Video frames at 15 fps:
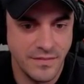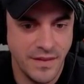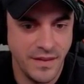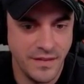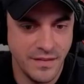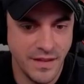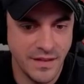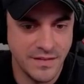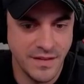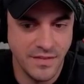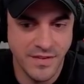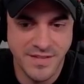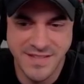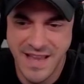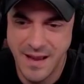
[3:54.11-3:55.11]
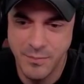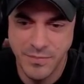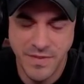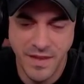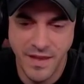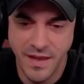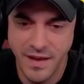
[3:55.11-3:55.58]
he like did the
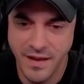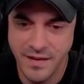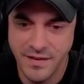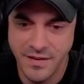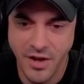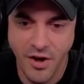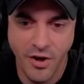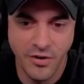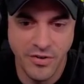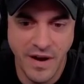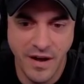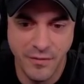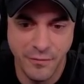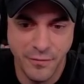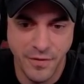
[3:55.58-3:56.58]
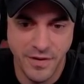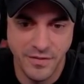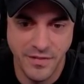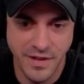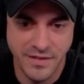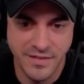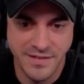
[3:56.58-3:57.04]
same thing and called her out in front of
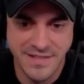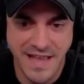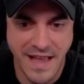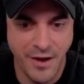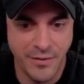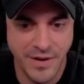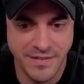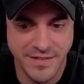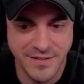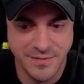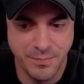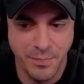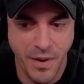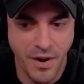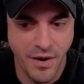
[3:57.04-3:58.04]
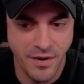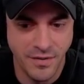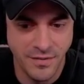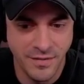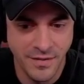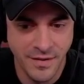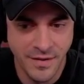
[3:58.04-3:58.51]
like the town at this
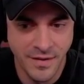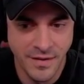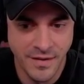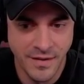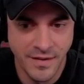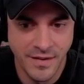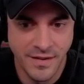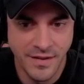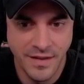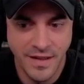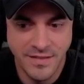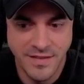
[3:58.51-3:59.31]
barn at